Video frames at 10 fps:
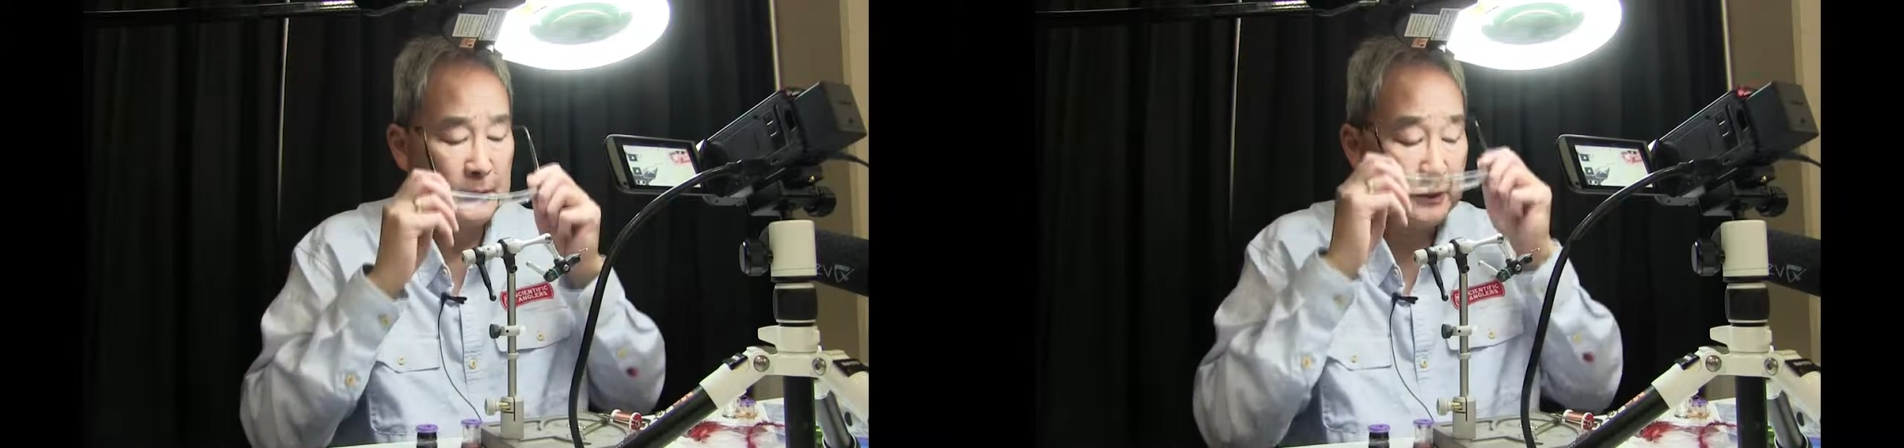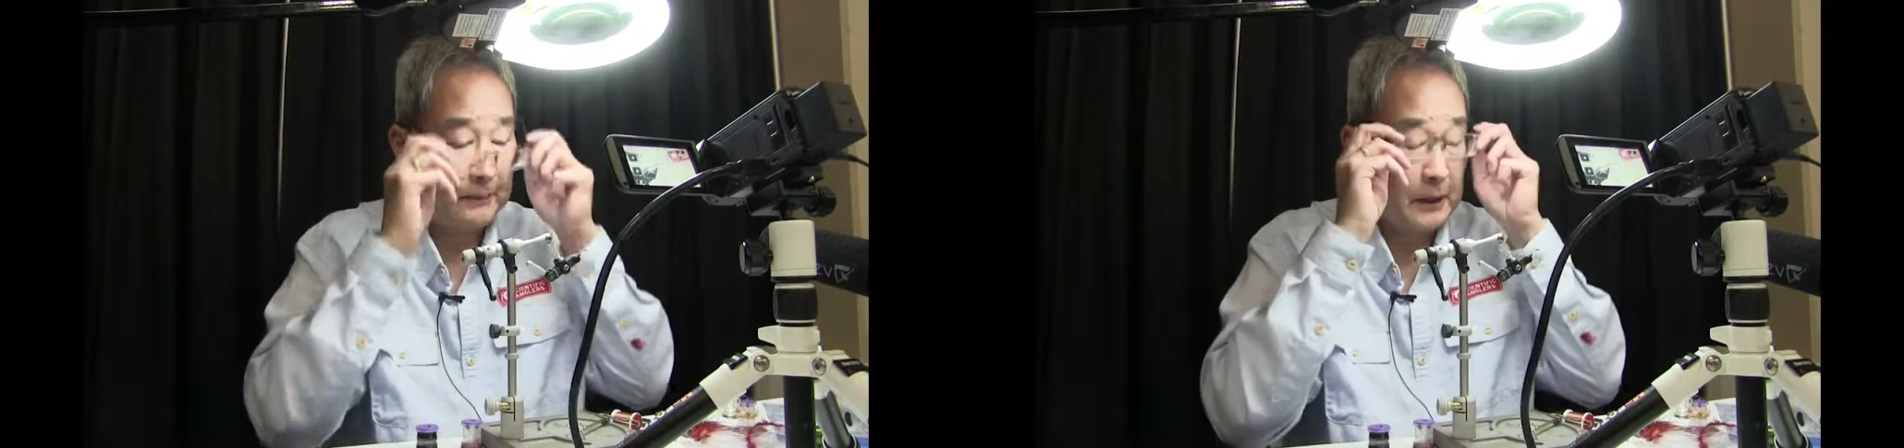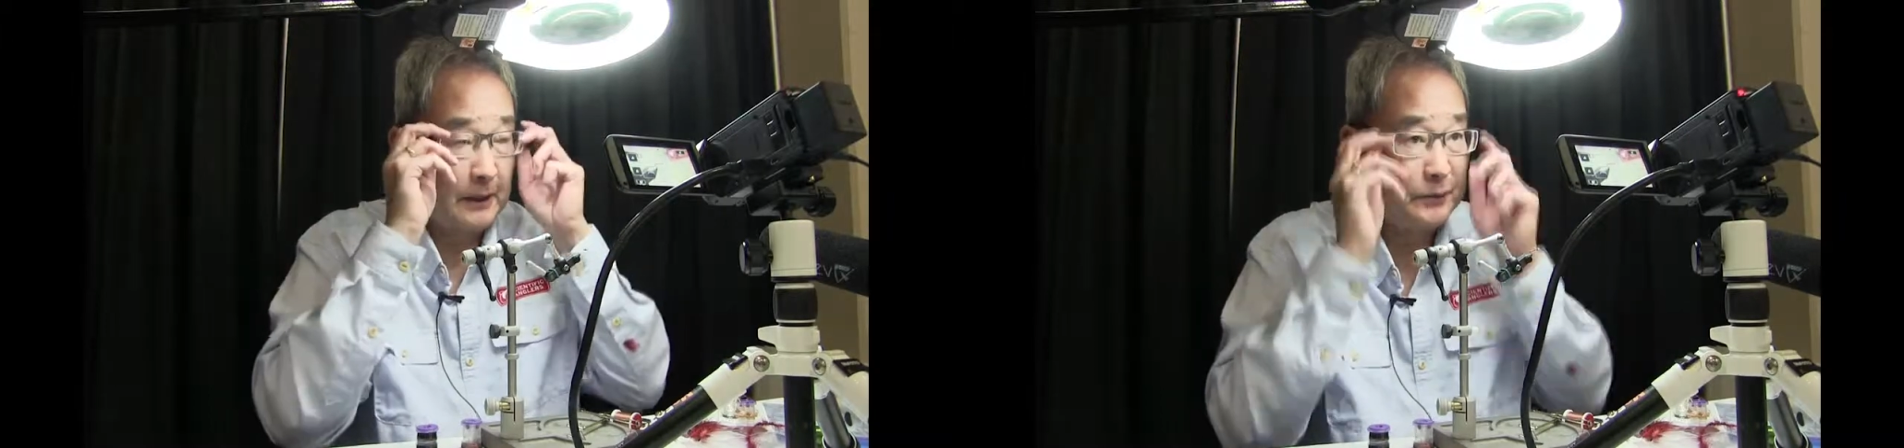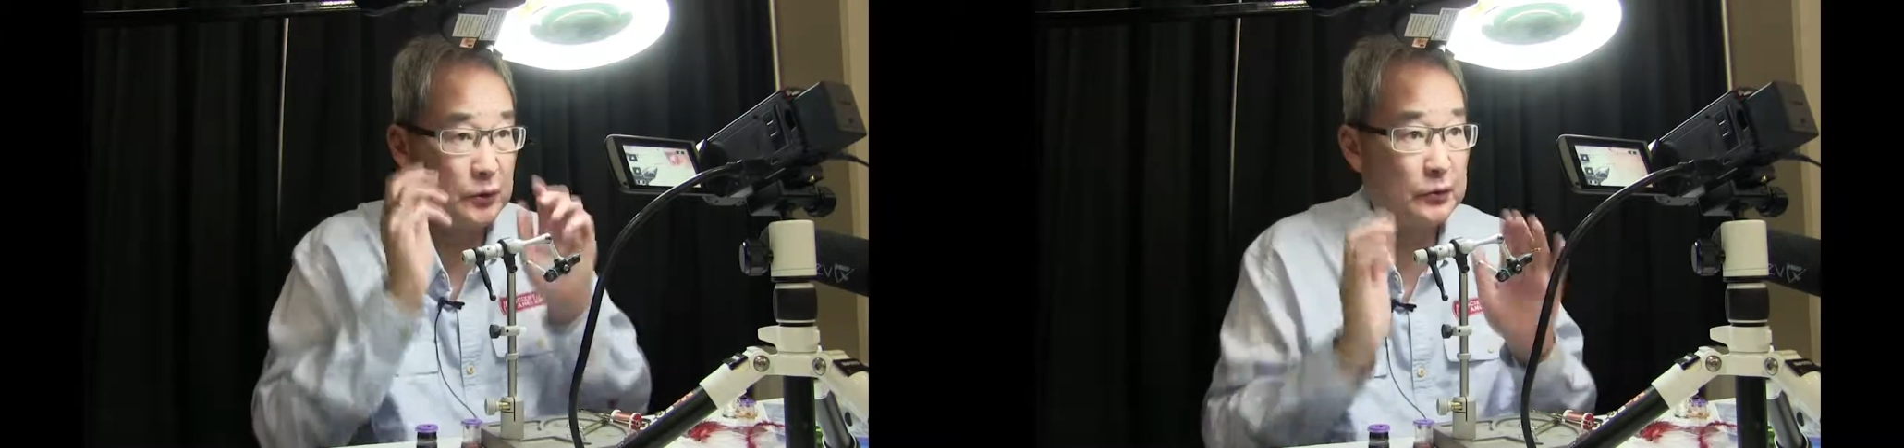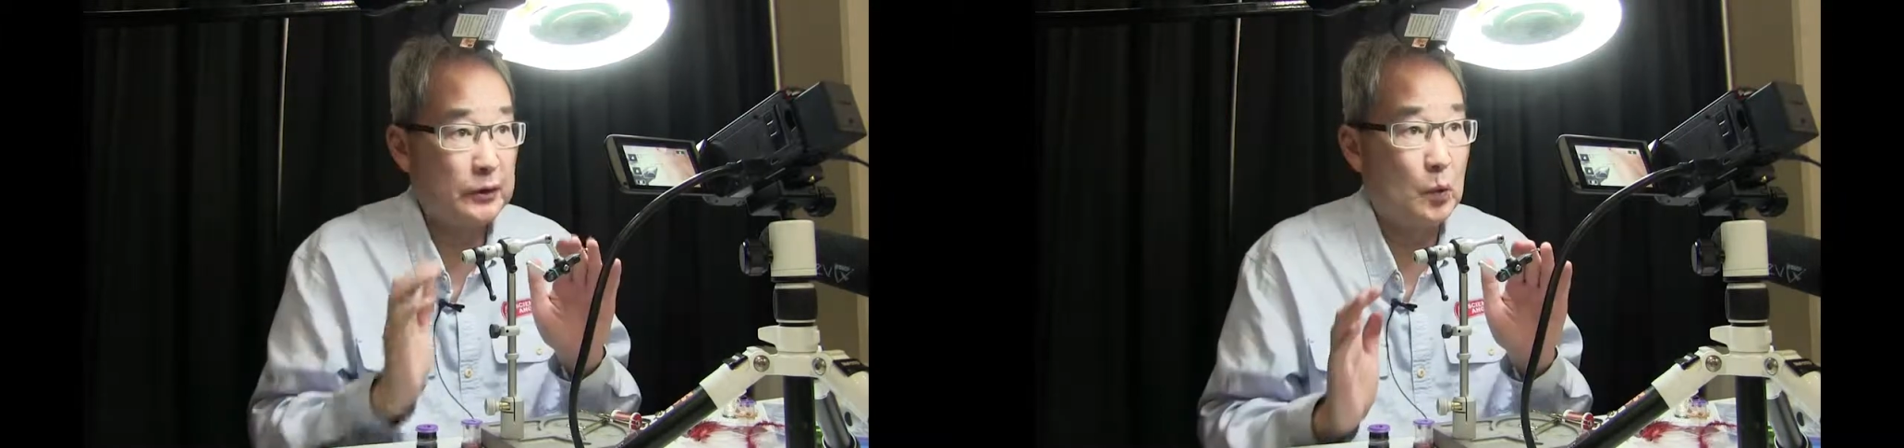
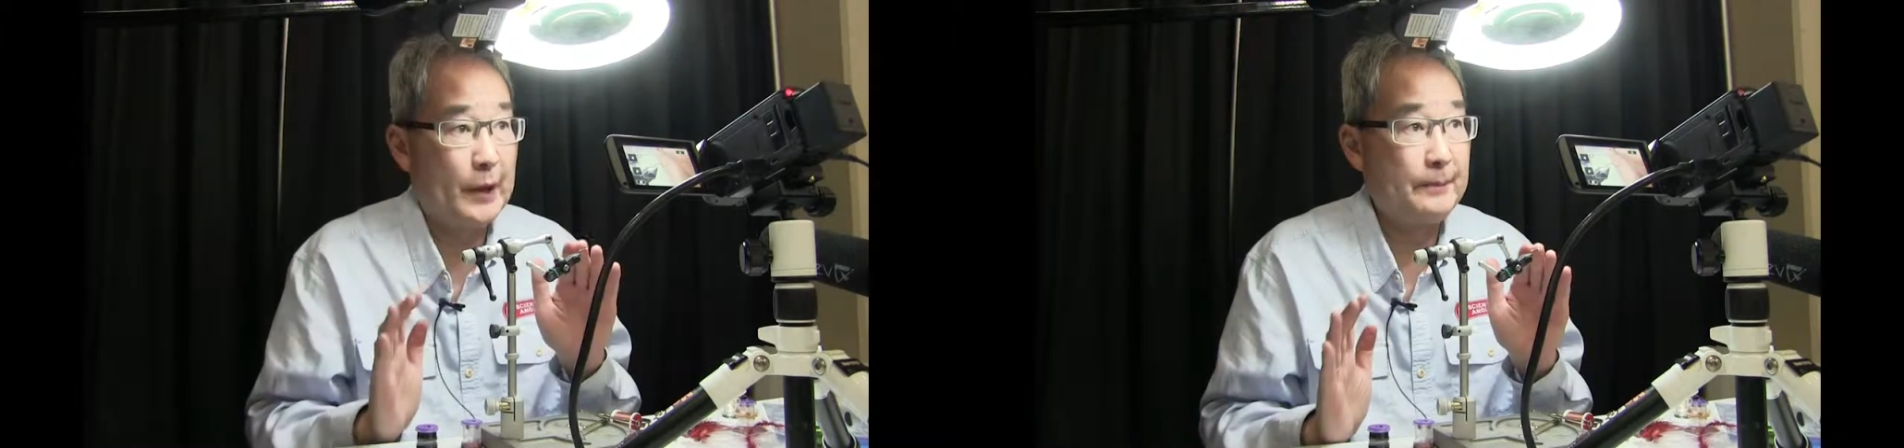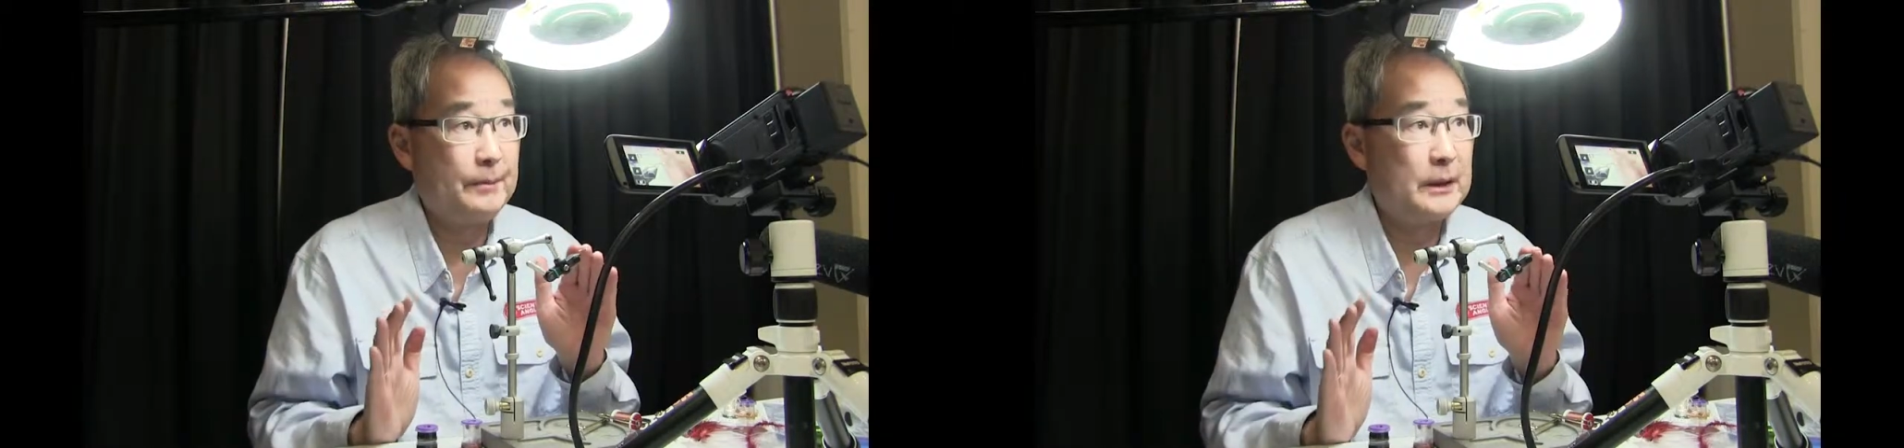sometimes using white